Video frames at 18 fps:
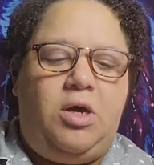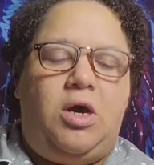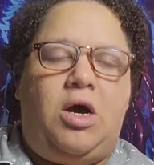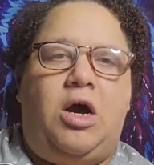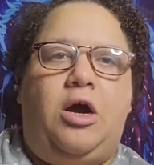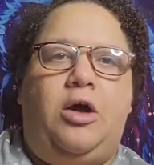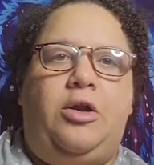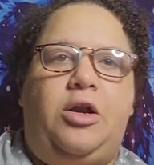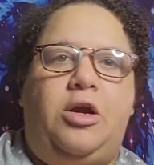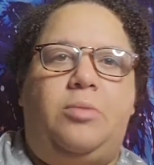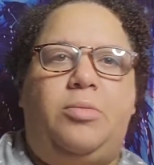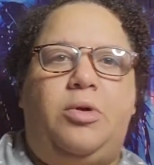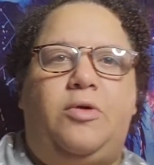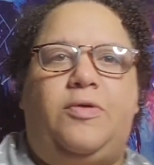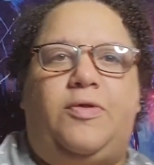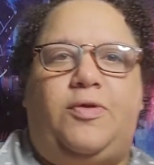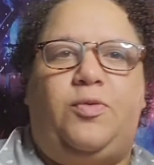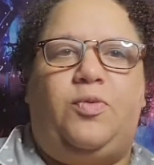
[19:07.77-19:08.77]

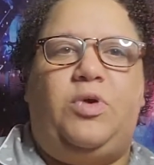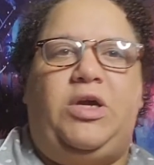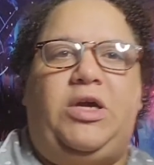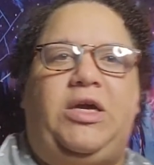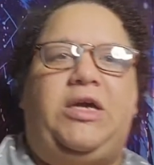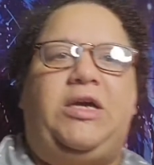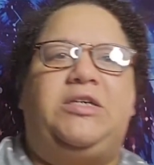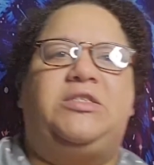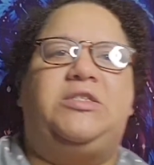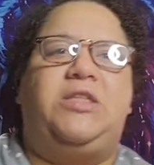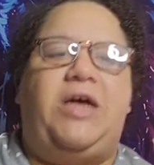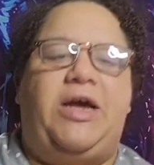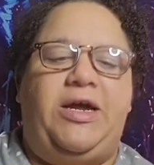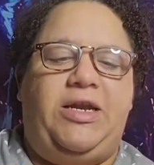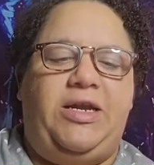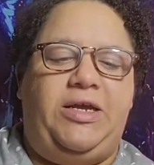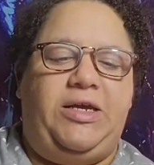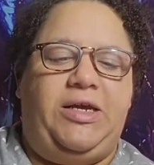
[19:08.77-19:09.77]
Number 3 is
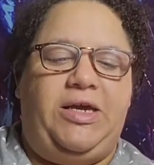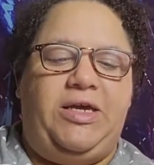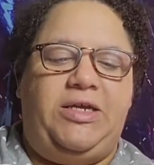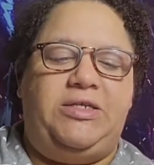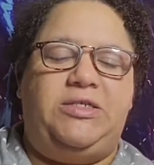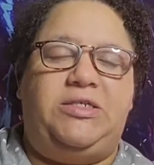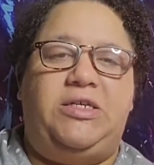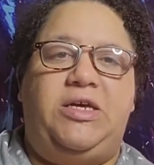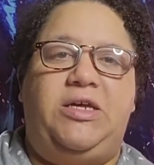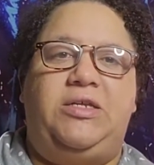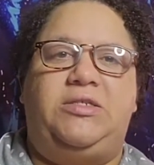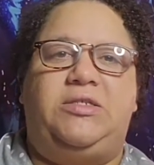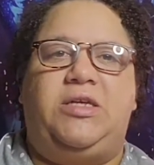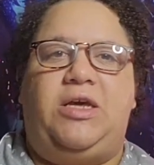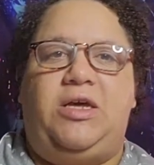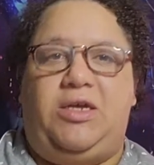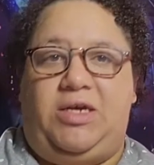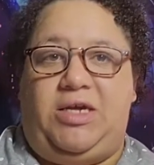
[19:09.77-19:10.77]
lighting incense
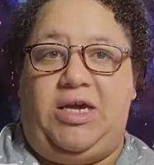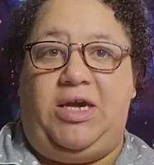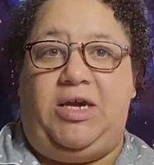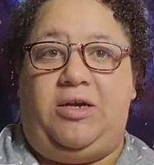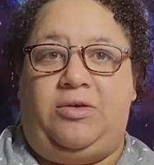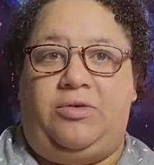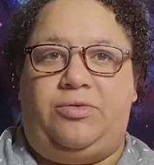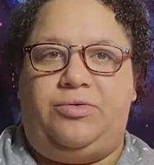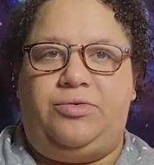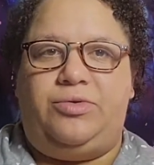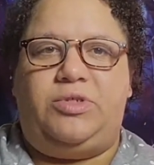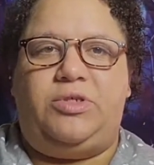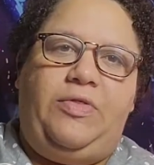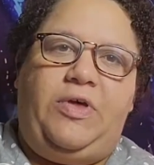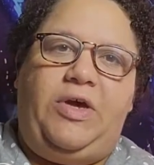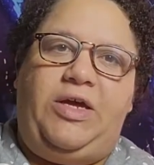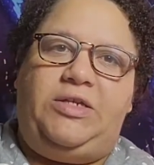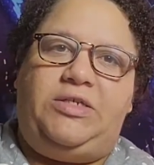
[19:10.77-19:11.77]
and candles.
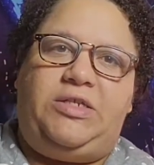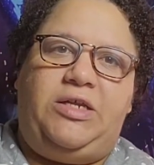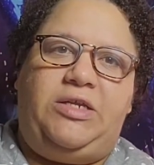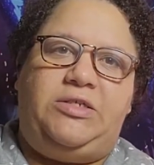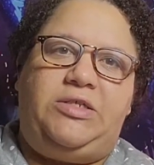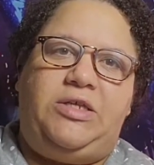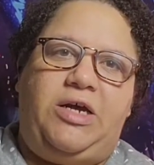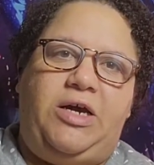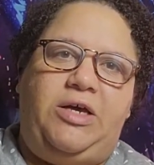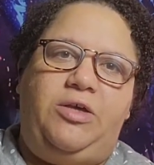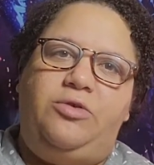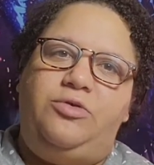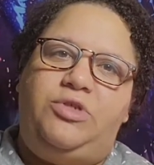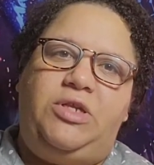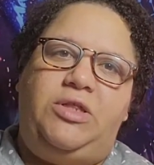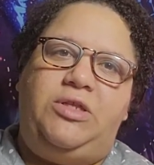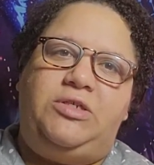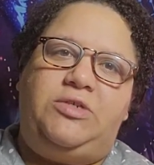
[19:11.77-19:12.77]
The incense that I
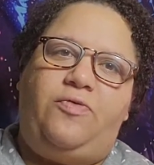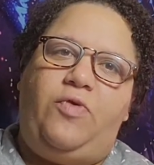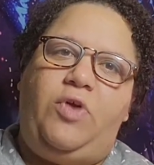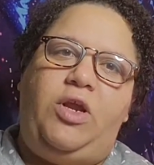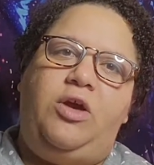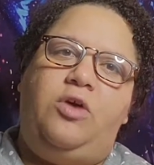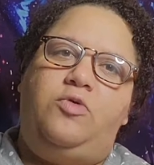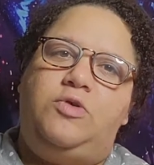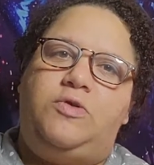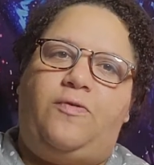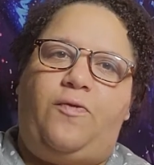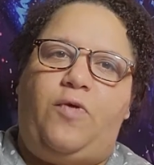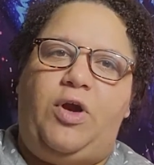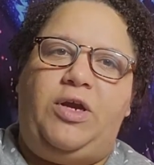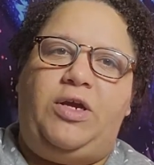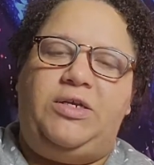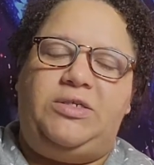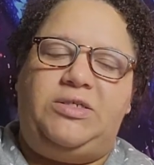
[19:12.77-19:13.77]
used in this video was
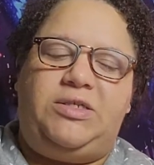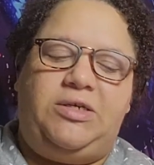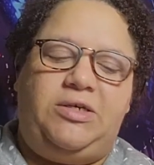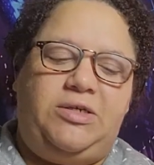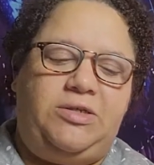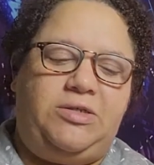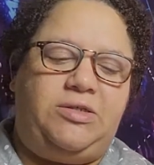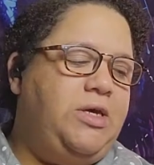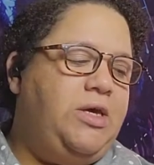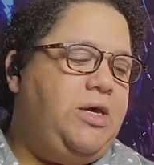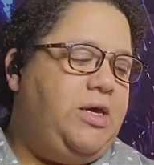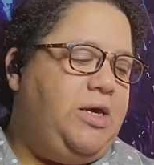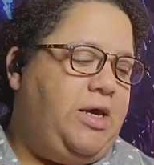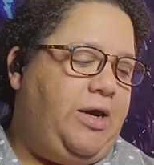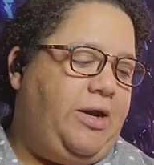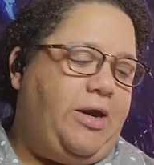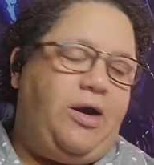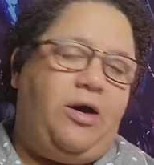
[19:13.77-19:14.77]
frankincense,
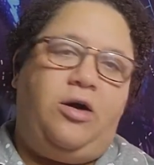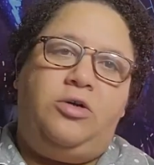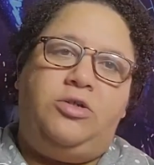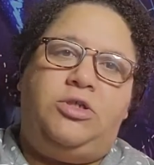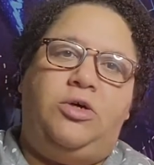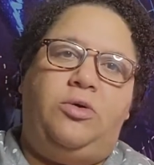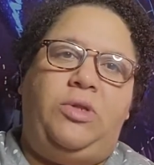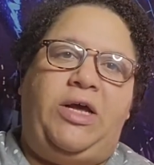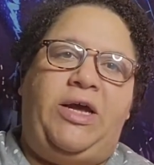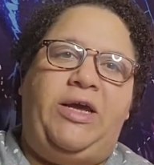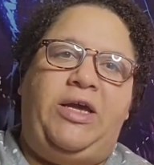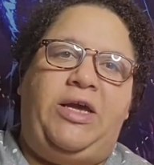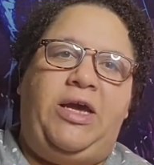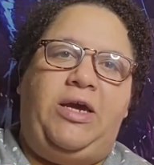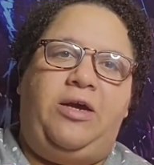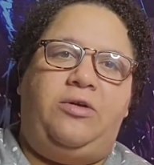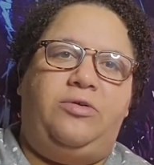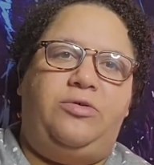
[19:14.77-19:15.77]
and I also light
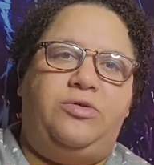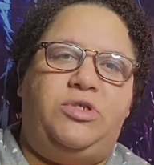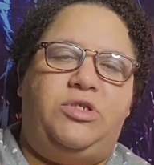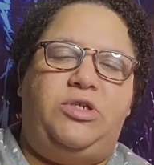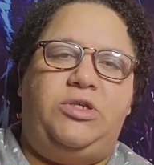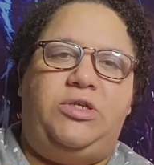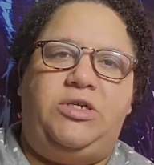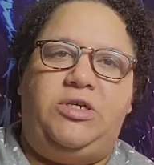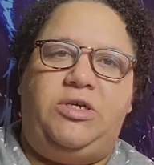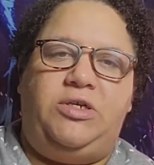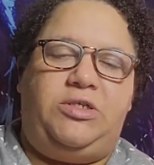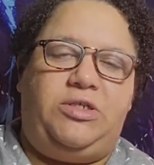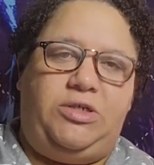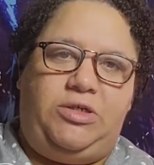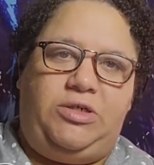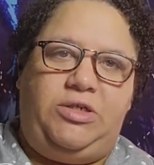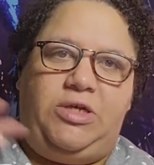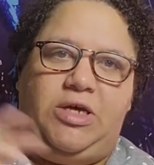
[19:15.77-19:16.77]
candles
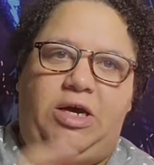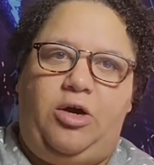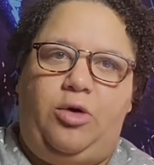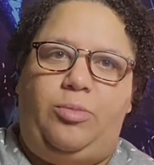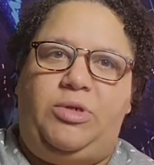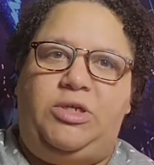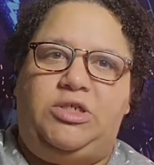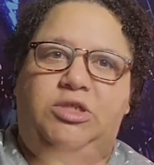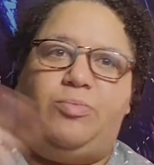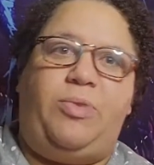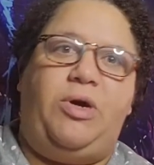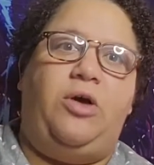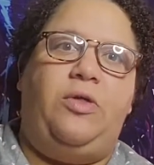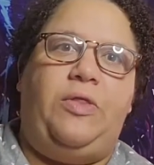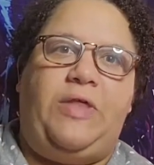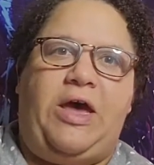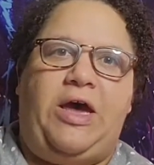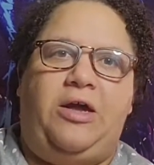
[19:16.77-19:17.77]
to help dispel
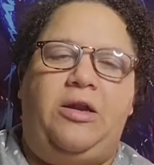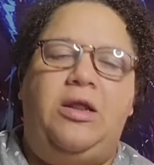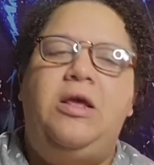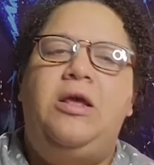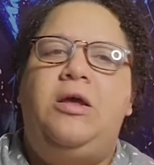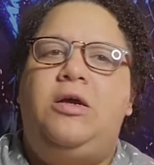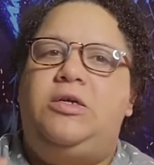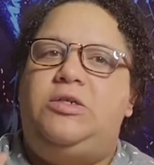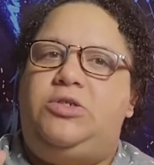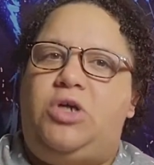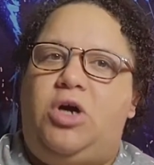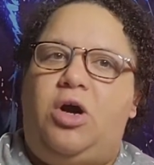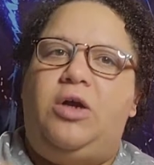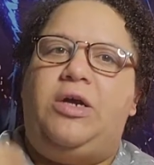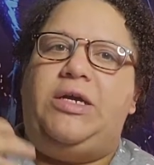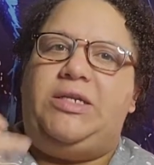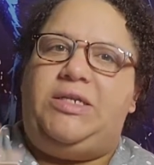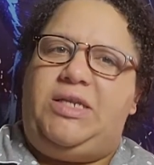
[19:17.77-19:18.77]
that
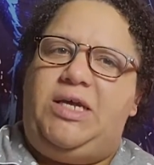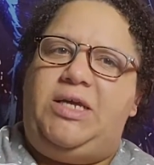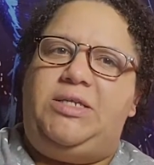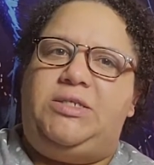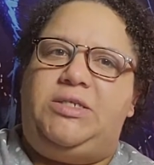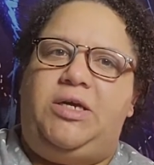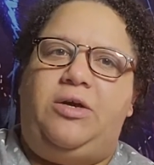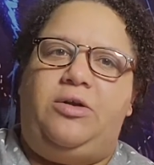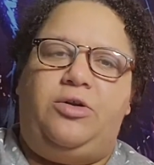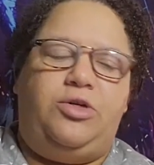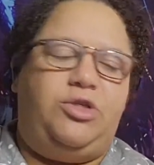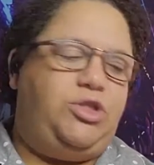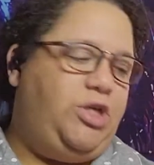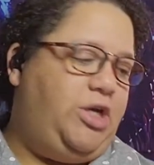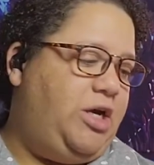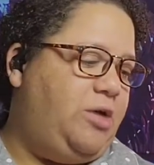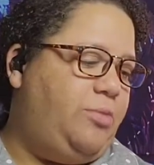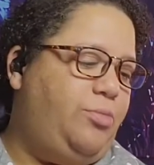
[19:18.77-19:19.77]
dark and dense
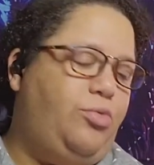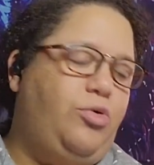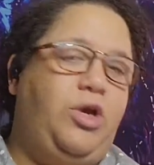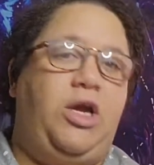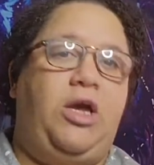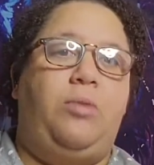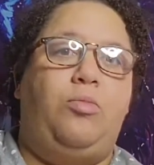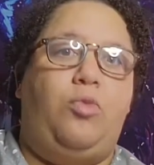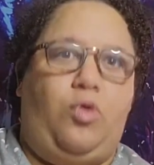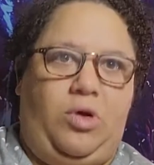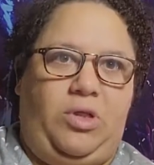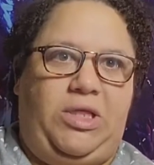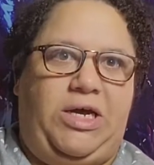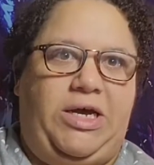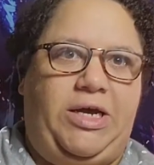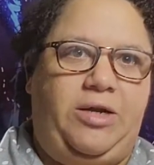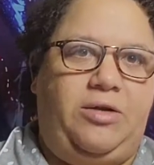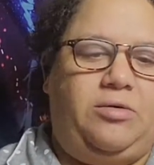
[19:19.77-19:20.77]
energy and bring in more
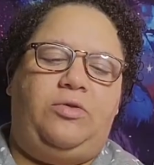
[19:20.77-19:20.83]
light.